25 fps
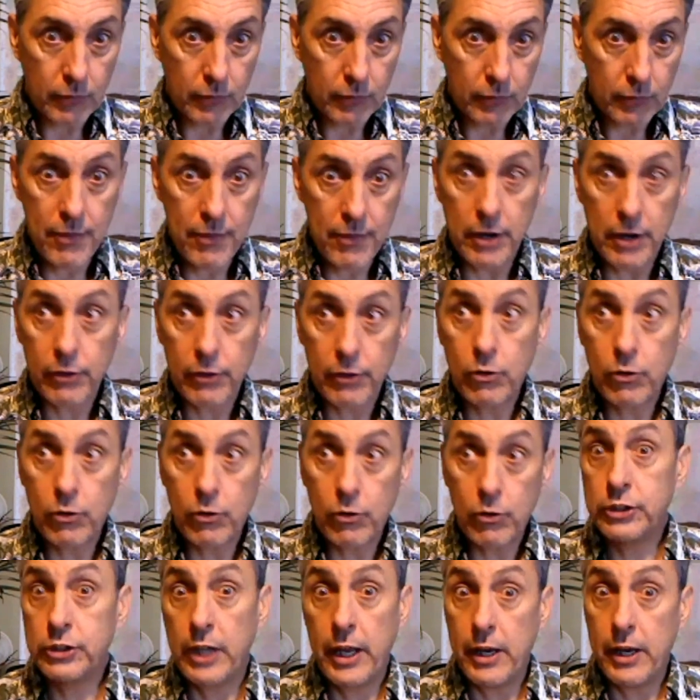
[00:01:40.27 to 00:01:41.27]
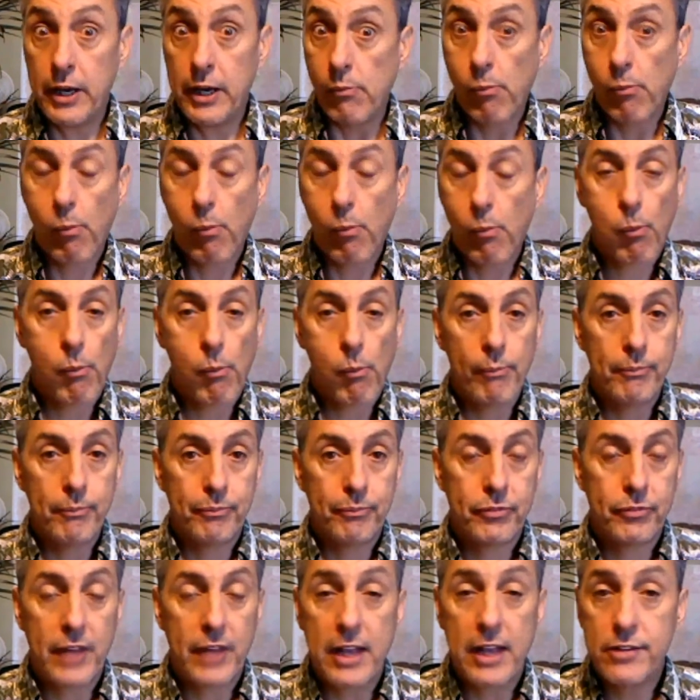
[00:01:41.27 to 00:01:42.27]
And then, of course, hey,
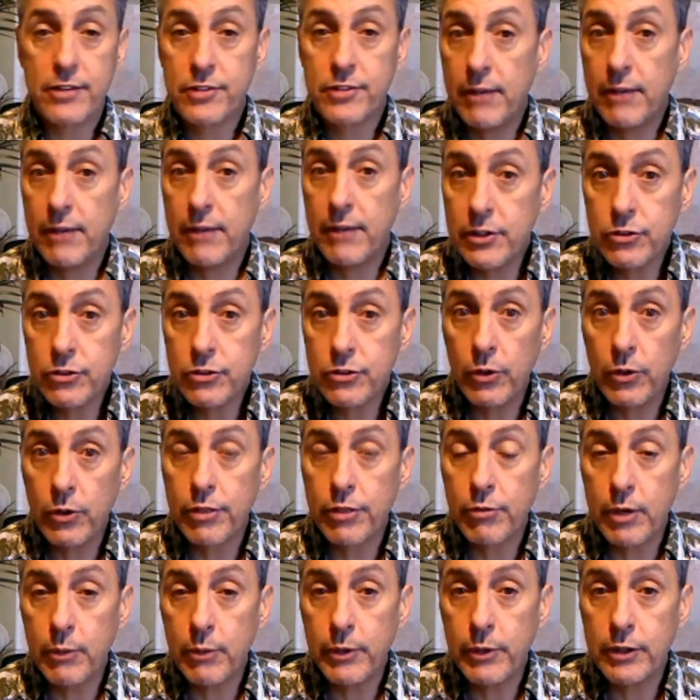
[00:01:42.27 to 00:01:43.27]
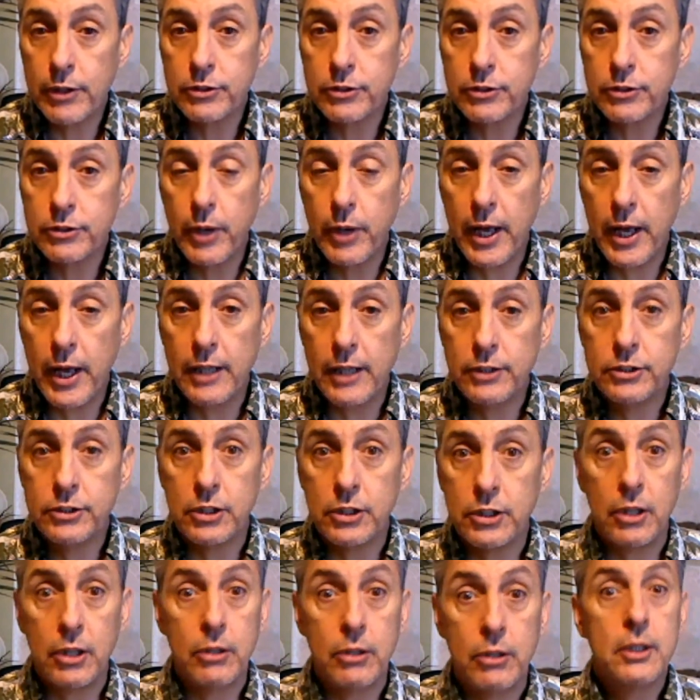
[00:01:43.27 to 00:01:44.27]
Thanksgiving's only 3 weeks away,
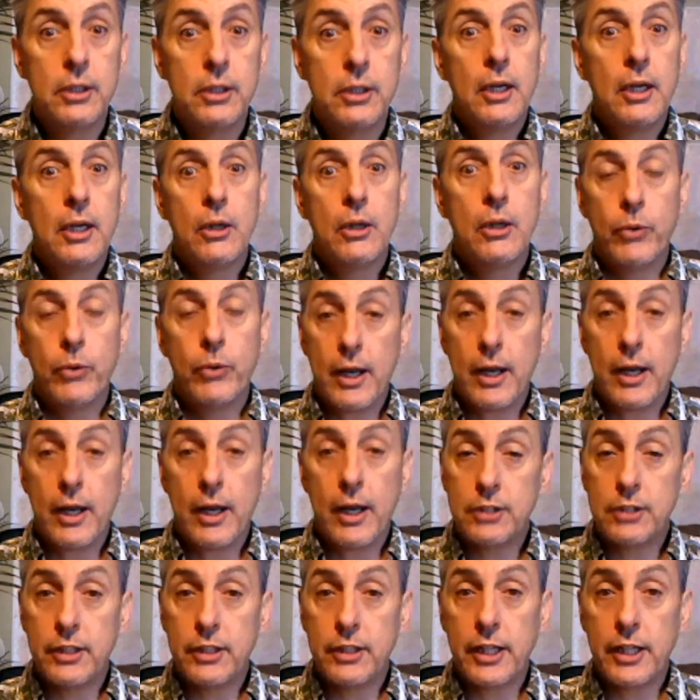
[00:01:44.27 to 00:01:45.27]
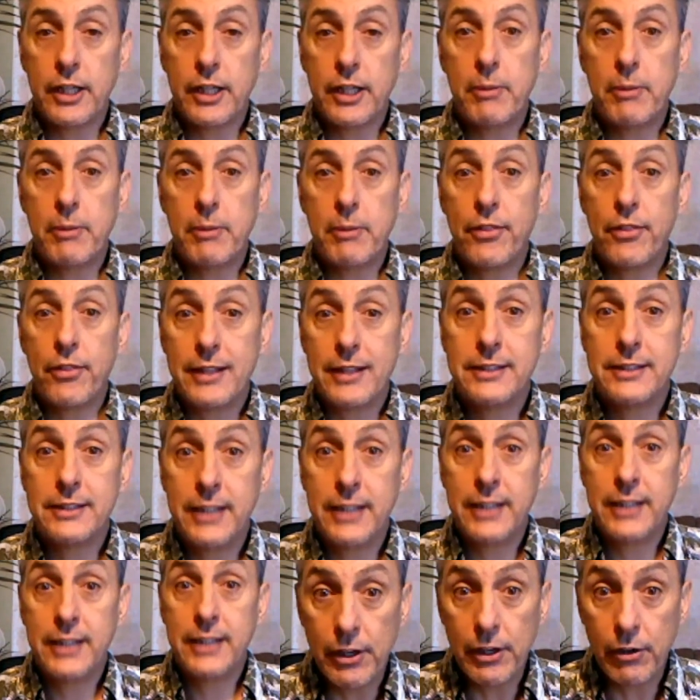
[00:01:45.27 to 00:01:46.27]
so we got to start thinking about
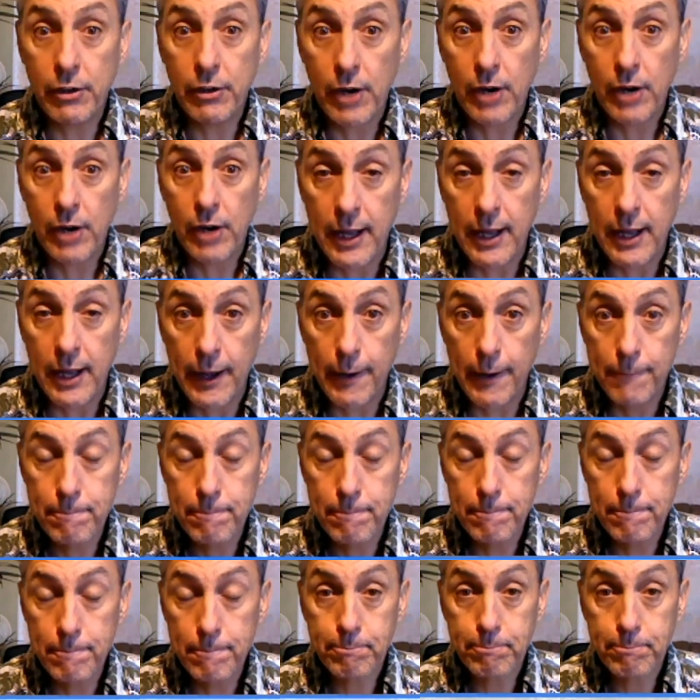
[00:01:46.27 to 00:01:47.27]
Thanksgiving right now.